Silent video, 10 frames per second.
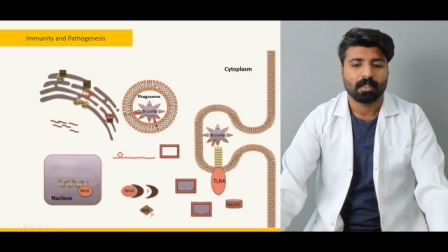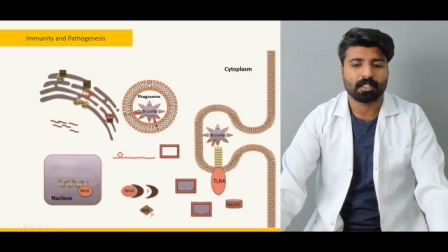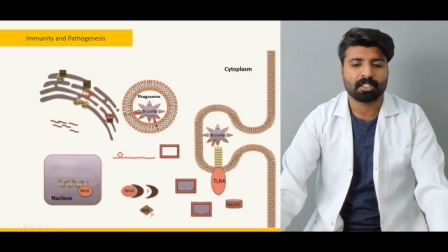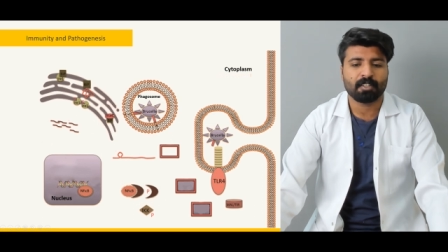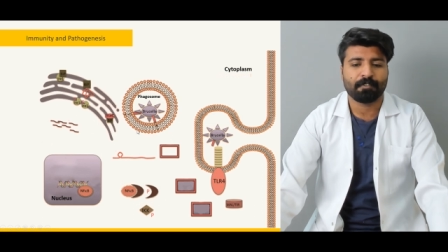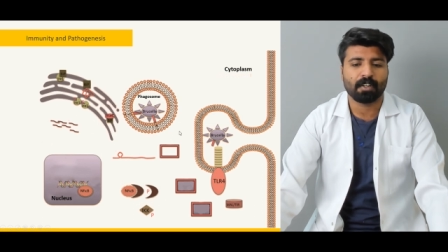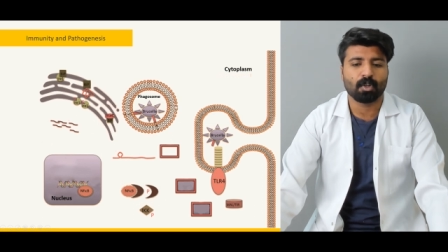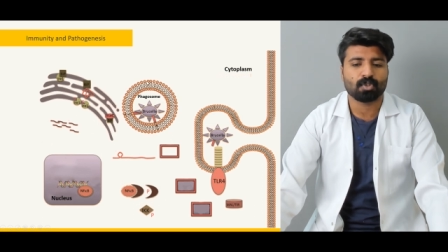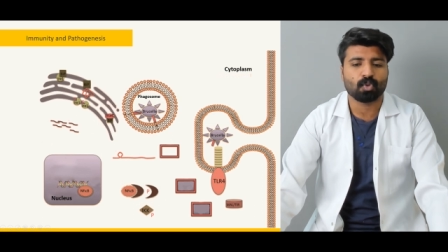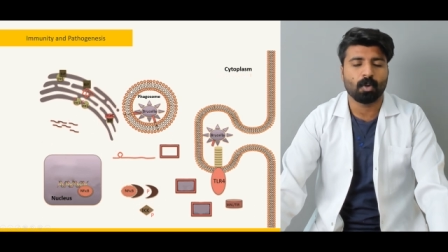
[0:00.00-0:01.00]
This is the
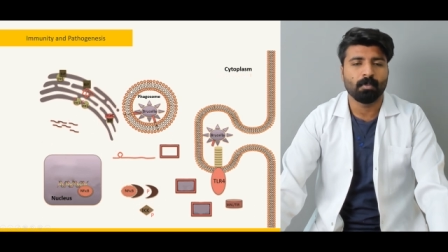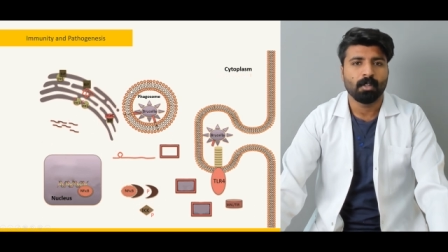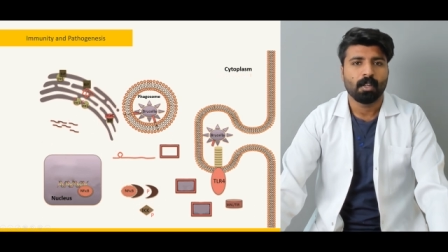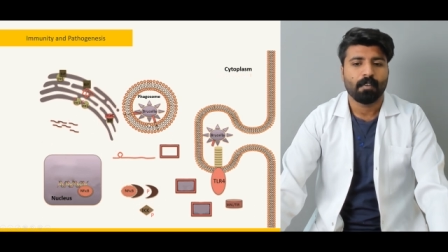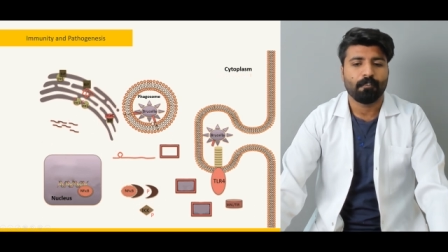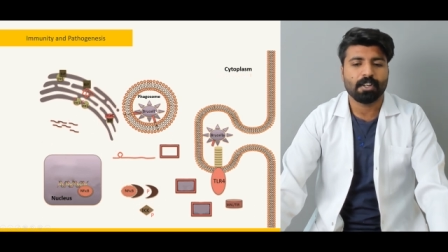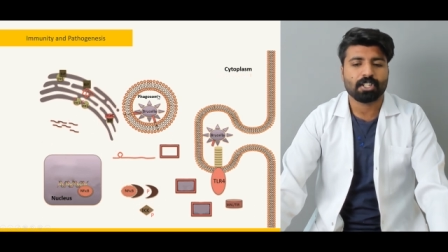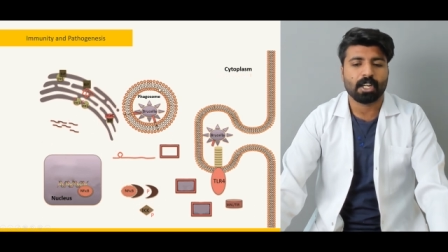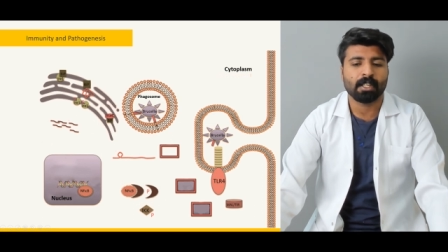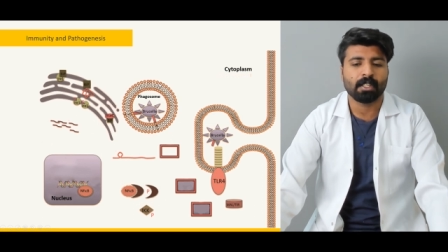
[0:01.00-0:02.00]
phagosome
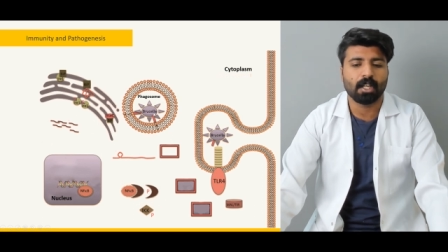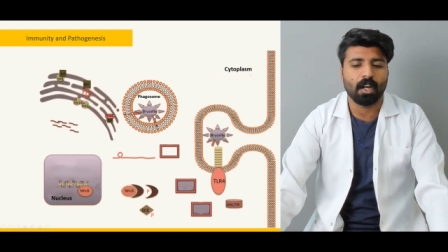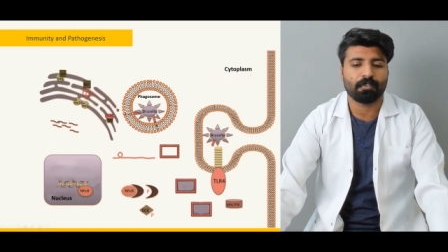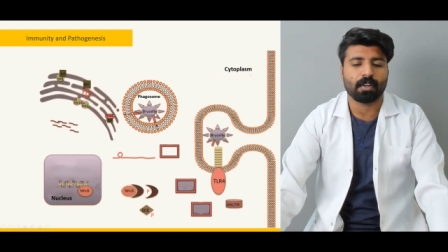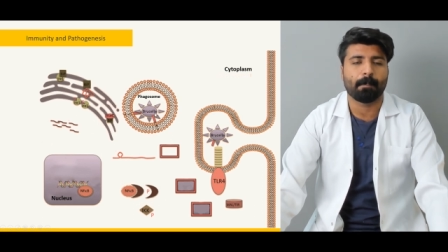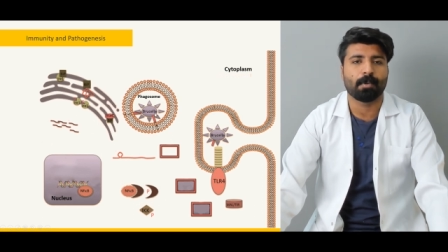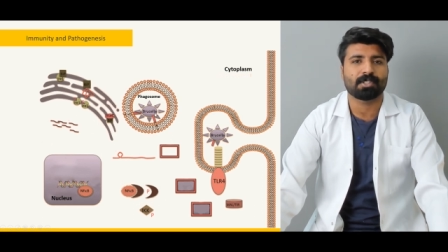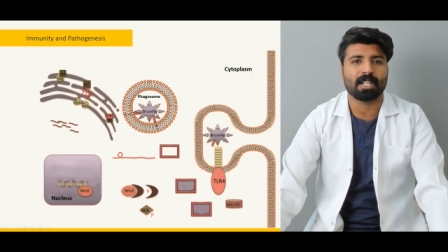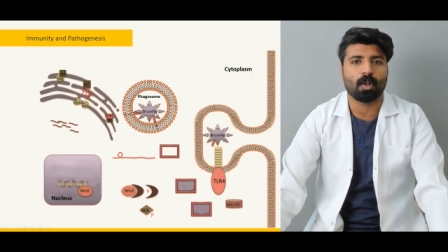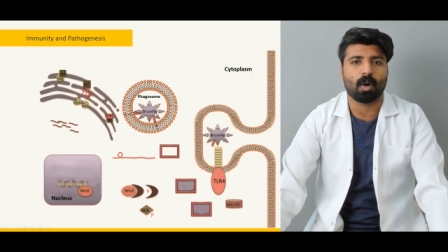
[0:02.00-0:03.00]
which engulfed a
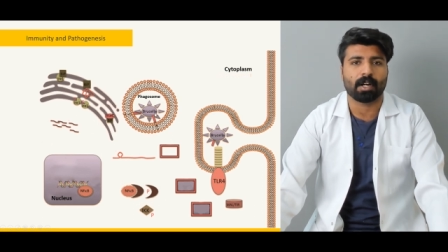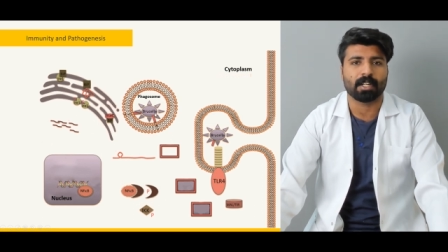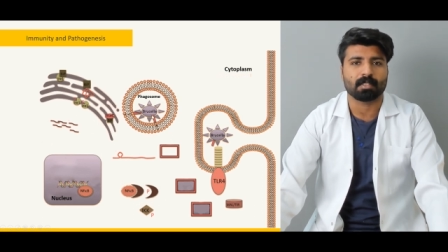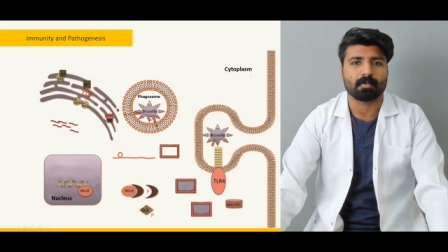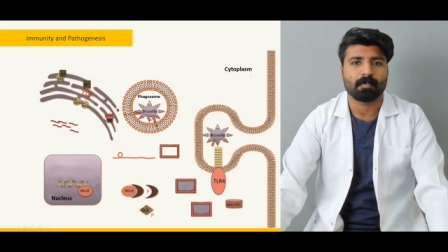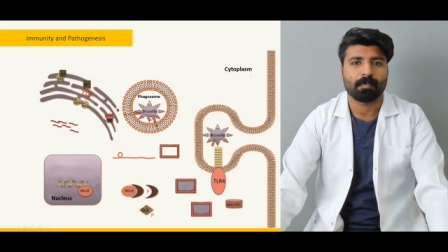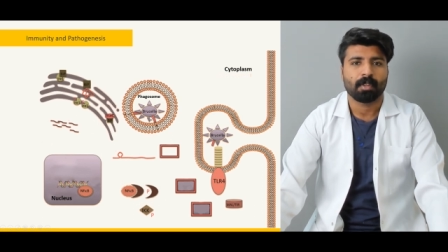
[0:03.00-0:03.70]
brucella organism